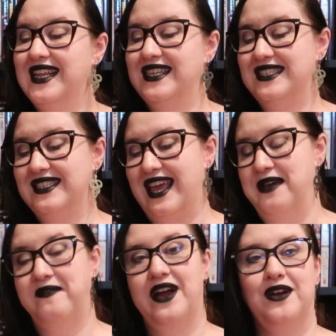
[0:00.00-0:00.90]
This is
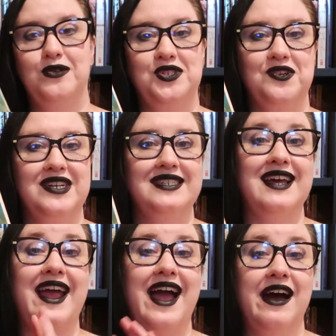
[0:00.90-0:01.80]
Campfire Ghost Stories.
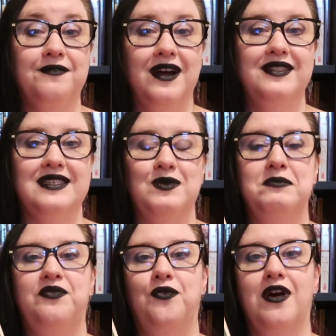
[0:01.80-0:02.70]
I have read this
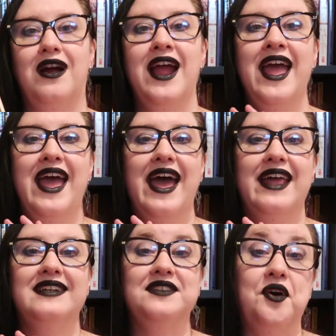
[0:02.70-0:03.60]
one before
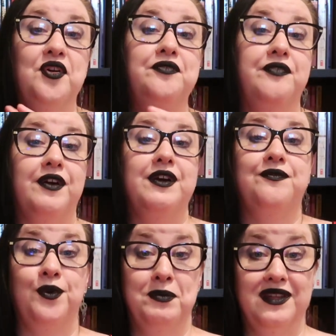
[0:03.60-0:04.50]
and it's all very
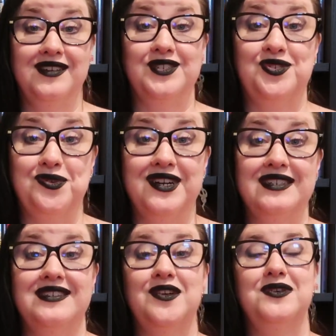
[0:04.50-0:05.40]
familiar
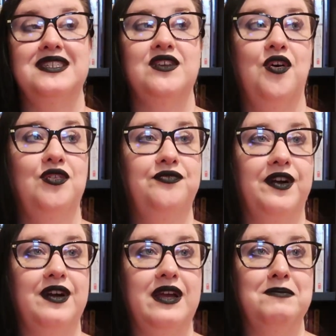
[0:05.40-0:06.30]
stories. So it's all
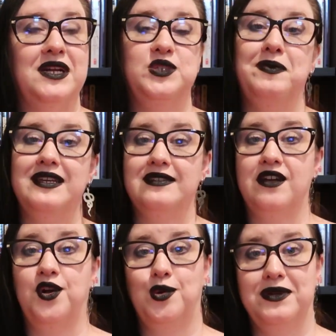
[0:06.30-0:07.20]
very much based
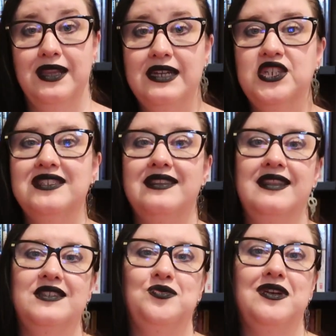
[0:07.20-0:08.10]
on urban legends
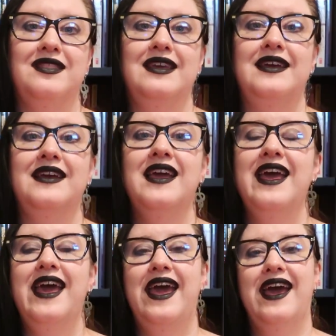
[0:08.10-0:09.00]
and that sort of thing.
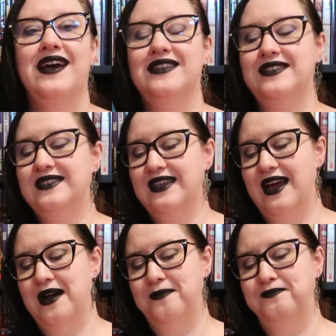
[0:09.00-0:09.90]
And
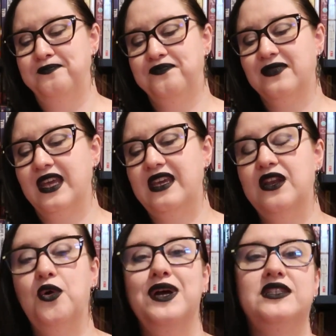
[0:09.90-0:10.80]
um,
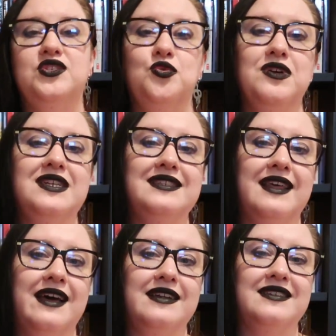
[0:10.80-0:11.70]
you know, it's stories
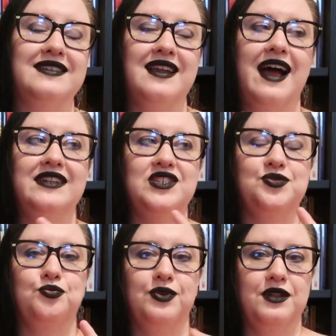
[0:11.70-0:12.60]
that I
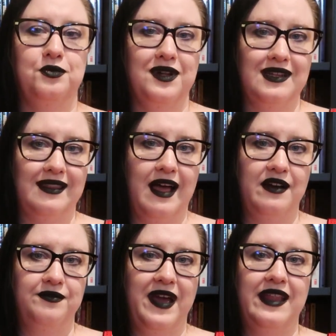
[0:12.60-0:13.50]
just really, really
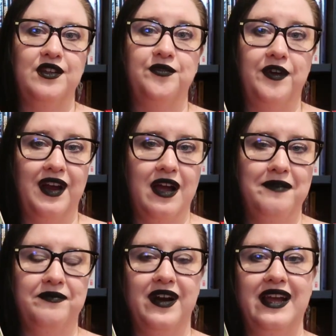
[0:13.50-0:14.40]
love and they're very
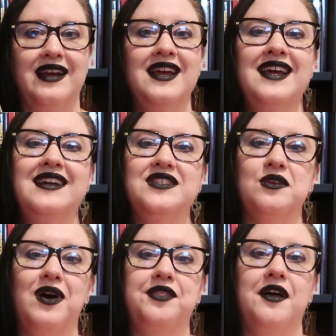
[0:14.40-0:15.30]
comforting.
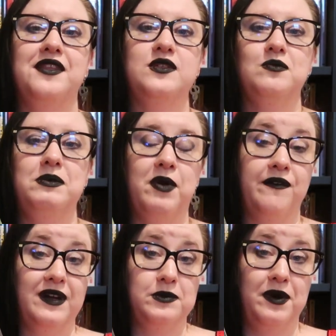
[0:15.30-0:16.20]
So I thought this would be
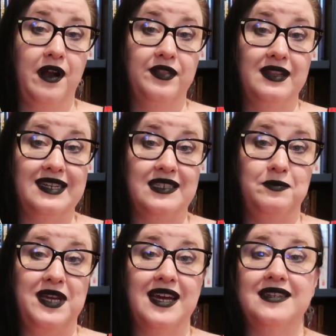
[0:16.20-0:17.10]
perfect to put on the
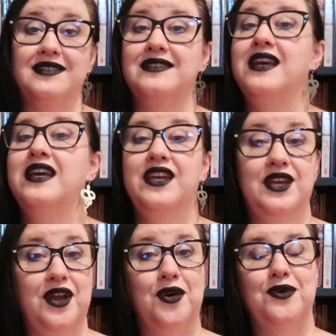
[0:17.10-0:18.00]
list because,
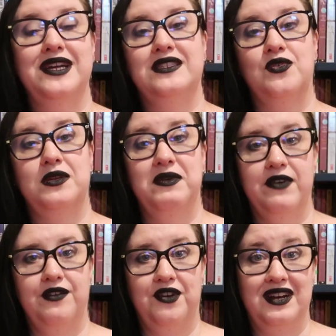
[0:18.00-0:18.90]
you know, it's going to be
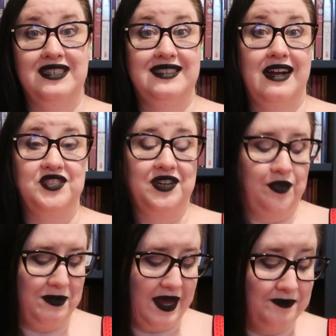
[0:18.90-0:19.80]
very, very nostalgic
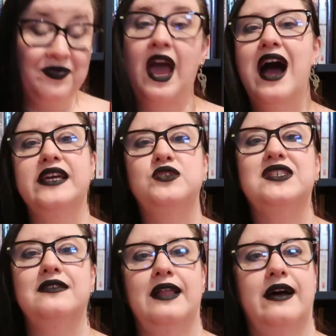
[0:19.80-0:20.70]
for me. I
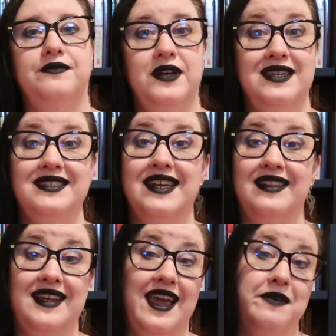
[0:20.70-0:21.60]
used to love
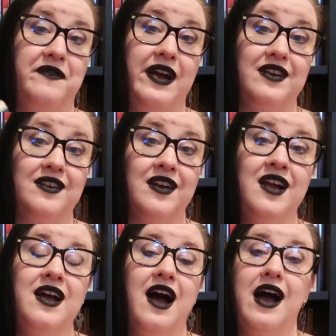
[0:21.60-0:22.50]
telling campfire
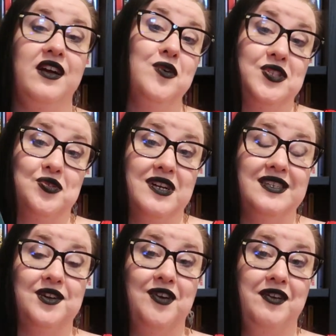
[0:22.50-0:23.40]
uh, ghost
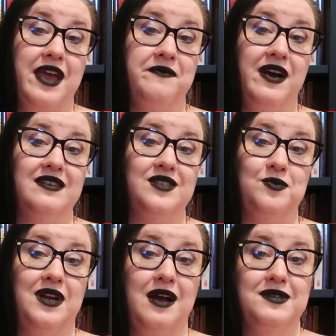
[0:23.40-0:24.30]
stories around
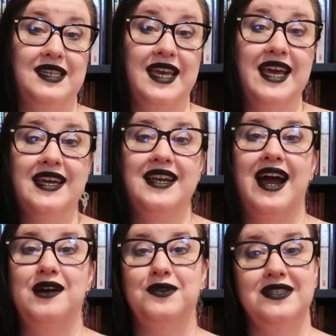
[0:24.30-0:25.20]
campfires when I was a kid.
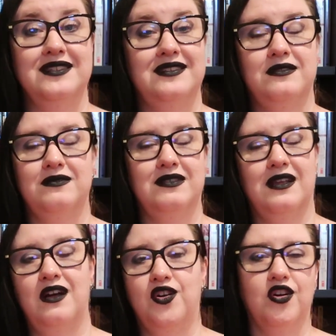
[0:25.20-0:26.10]
I was
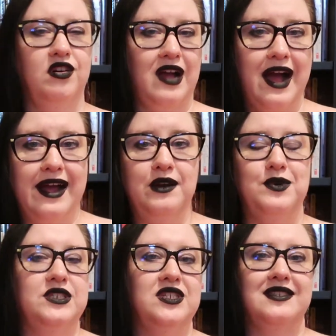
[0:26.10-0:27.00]
a girl guide,
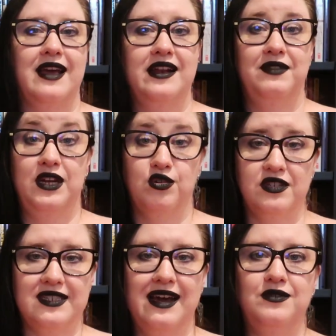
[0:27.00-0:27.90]
which is kind of like
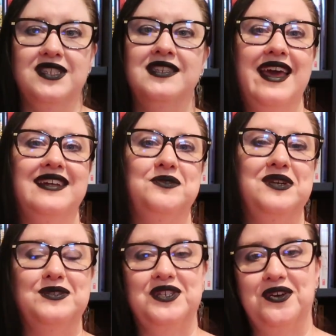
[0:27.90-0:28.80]
Girl Scouts. And
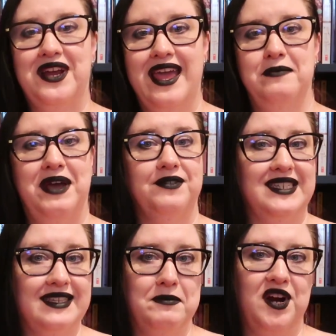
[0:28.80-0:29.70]
we used to go to camp
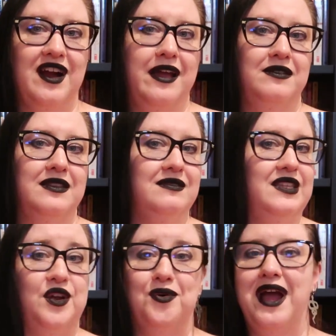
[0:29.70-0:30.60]
every summer and,
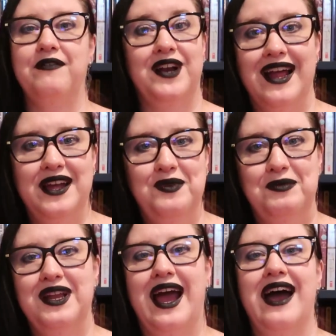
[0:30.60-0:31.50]
you know, every night we
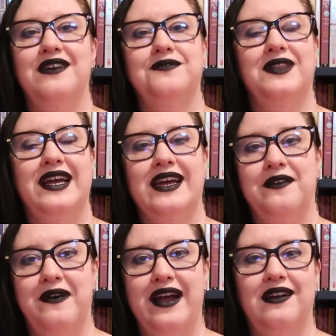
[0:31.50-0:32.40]
would have like
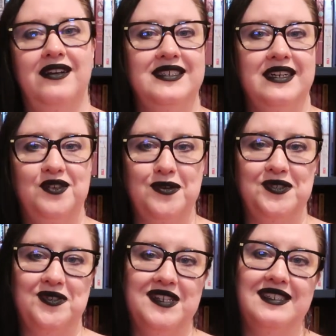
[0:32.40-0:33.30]
a fire and tell
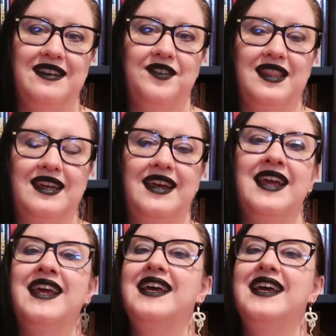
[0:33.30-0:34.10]
ghost stories and everything.